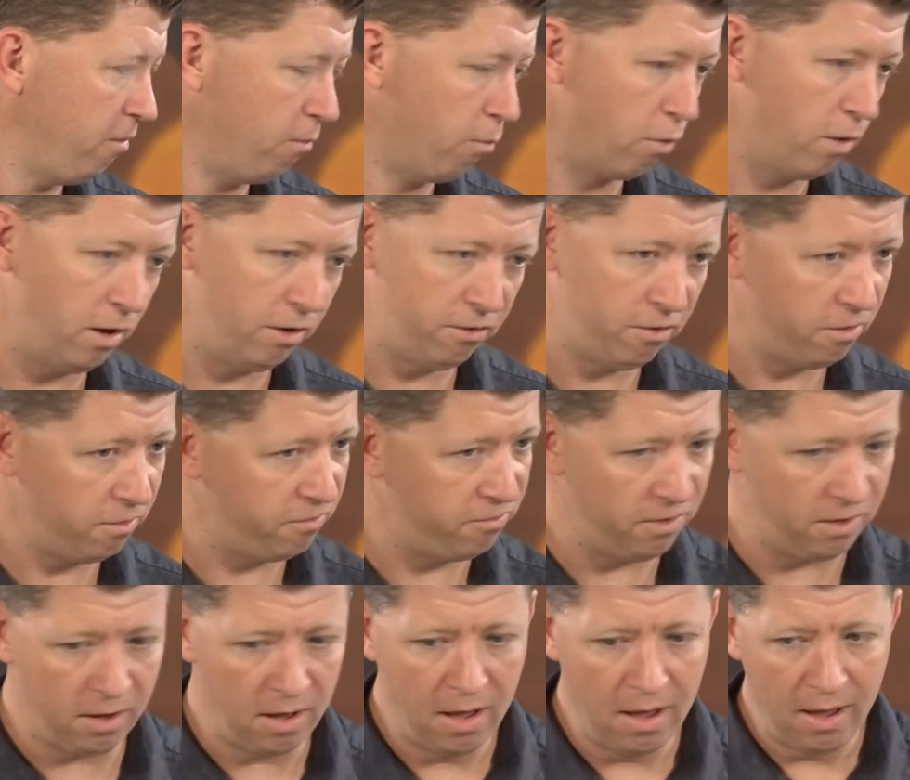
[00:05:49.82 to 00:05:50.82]
We're not
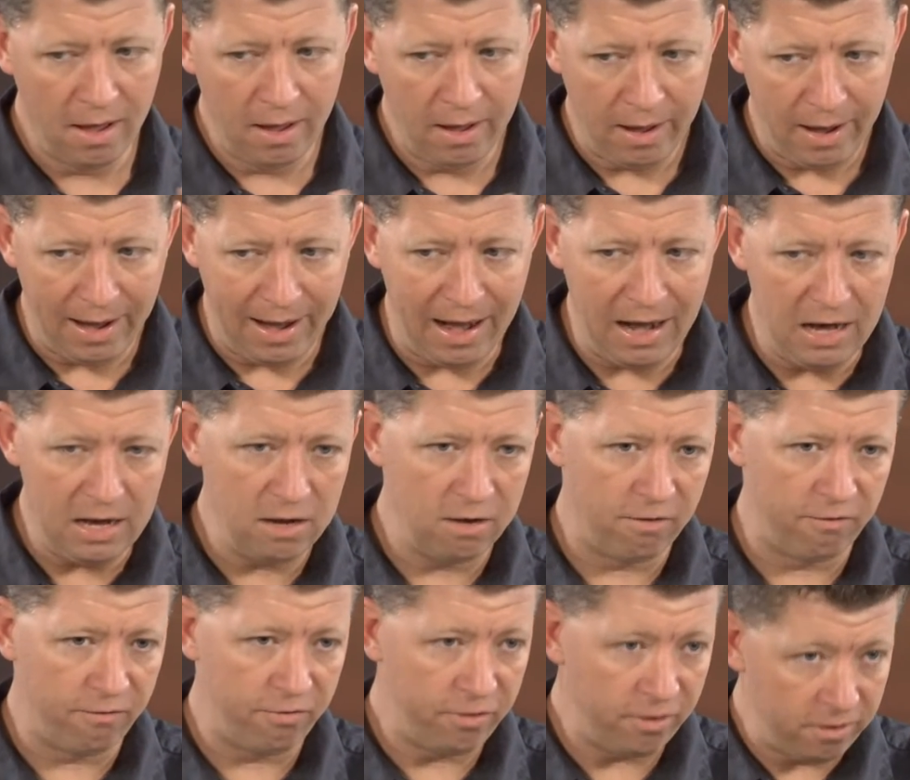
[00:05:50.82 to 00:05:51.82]
touching any
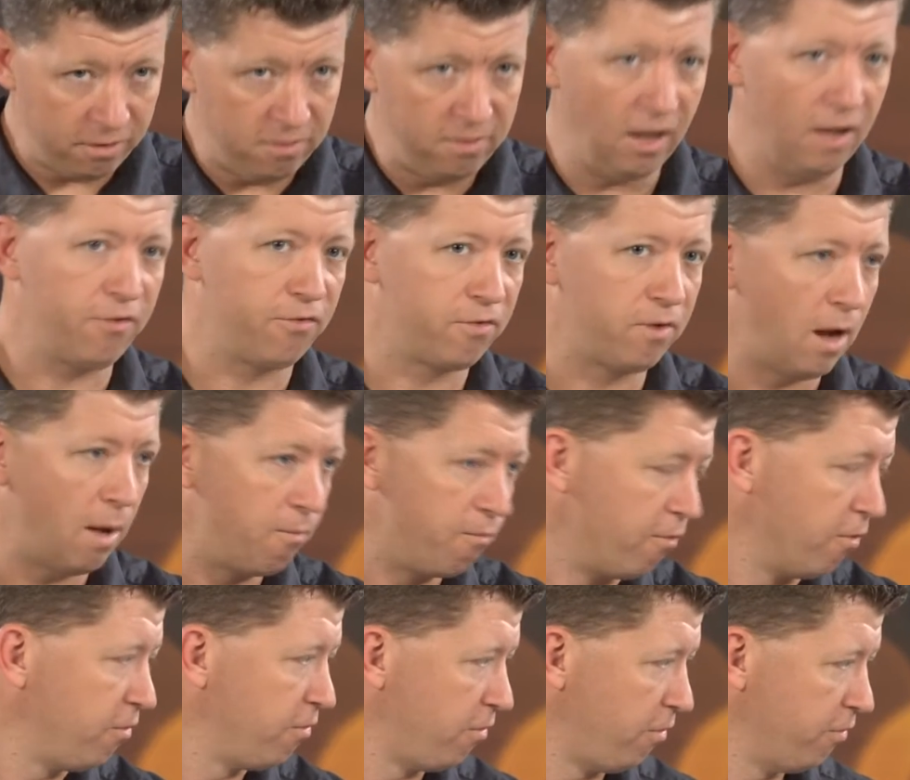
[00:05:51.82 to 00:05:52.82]
of the desktop
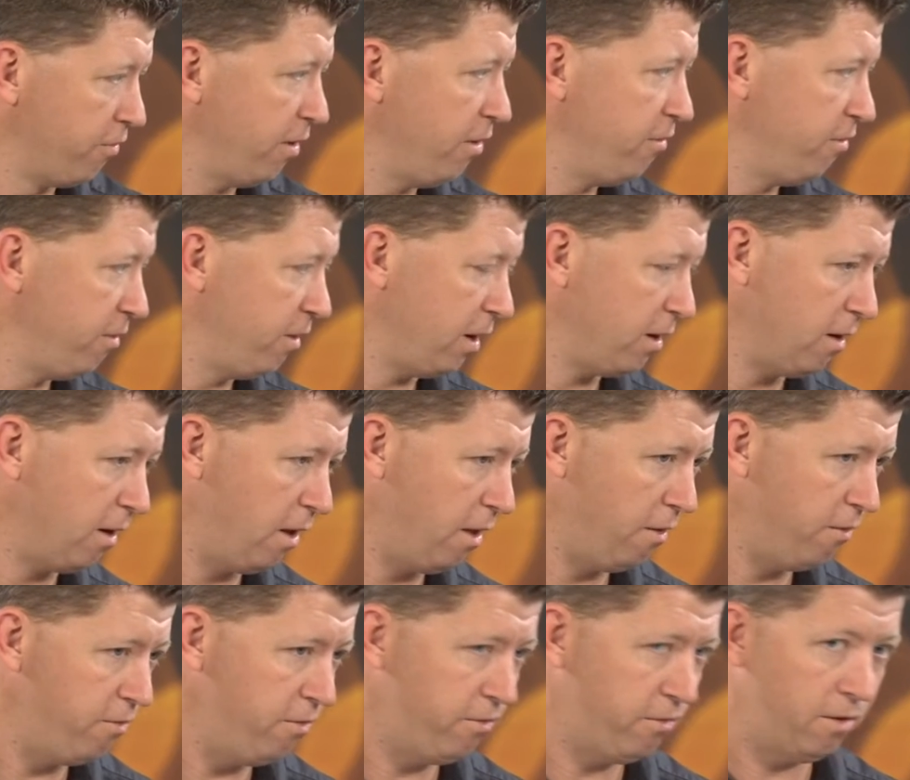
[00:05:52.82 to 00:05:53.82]
virtualization
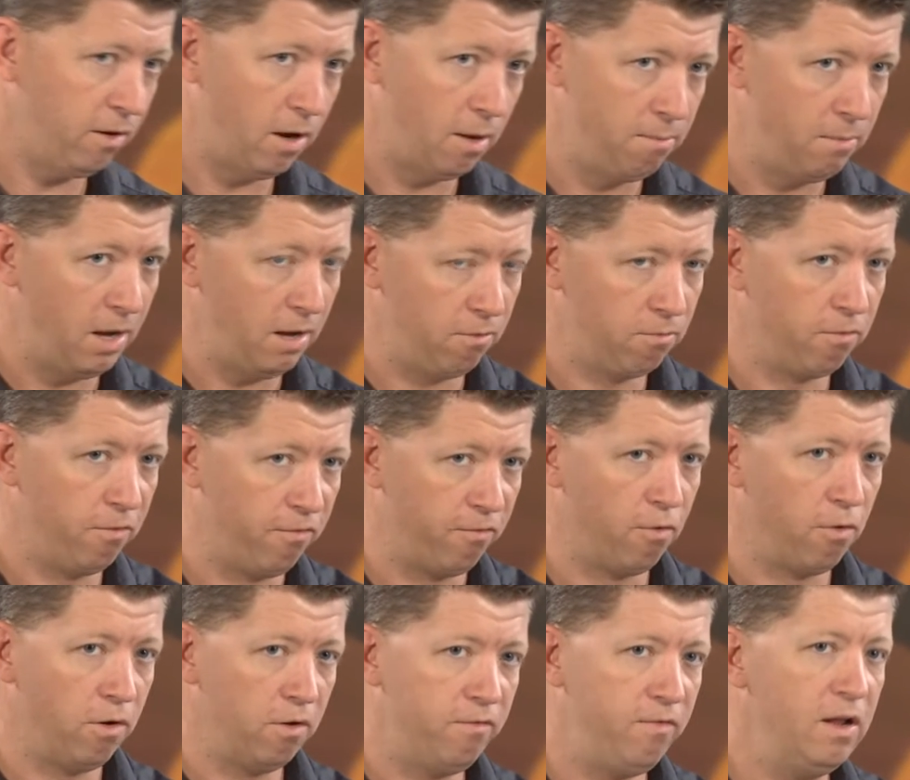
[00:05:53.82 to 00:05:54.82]
technologies, and I'm not
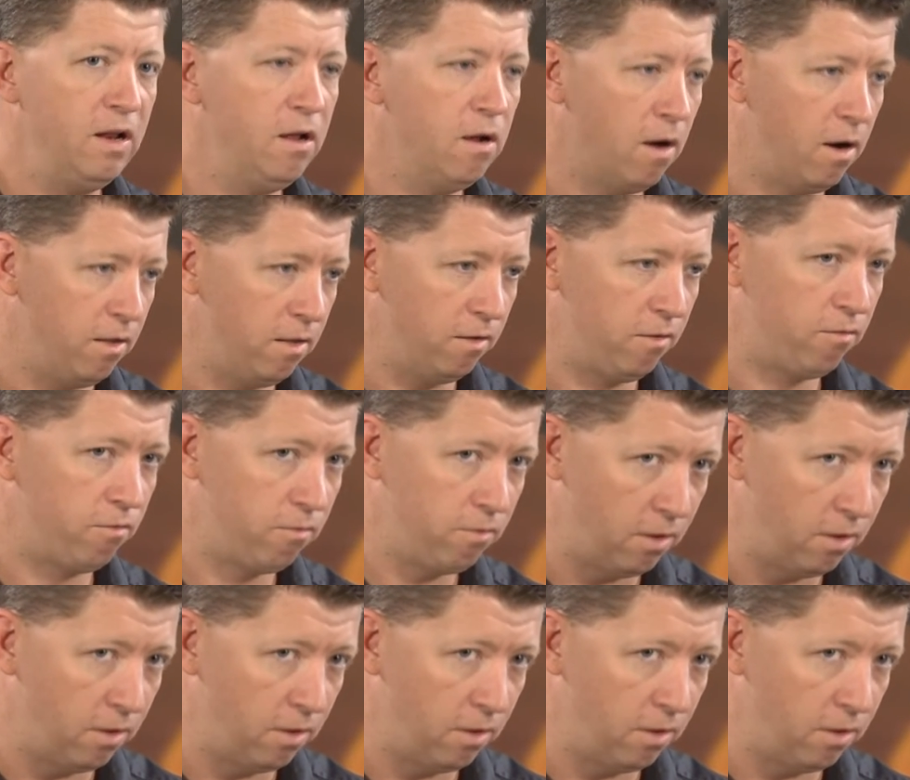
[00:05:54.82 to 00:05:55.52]
referring to VDI.